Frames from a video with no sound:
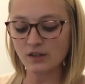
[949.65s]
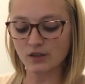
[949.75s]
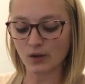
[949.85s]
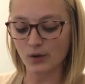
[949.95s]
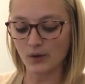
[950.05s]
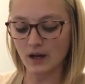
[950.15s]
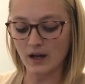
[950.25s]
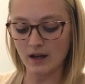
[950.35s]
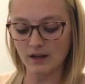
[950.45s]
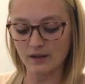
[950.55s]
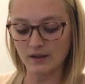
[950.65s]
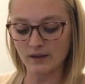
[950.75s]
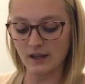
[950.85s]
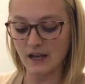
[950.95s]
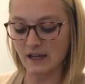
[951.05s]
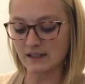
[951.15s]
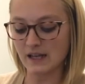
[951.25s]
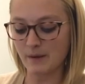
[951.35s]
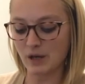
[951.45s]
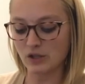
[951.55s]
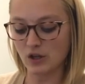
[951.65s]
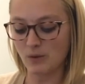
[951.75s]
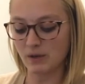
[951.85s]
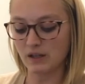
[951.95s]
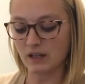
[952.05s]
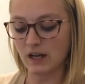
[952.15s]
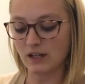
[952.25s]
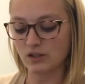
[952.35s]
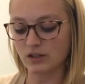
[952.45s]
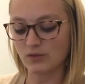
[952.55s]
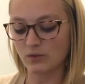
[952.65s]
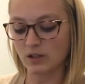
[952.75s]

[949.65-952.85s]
So the next time I sharpened, I just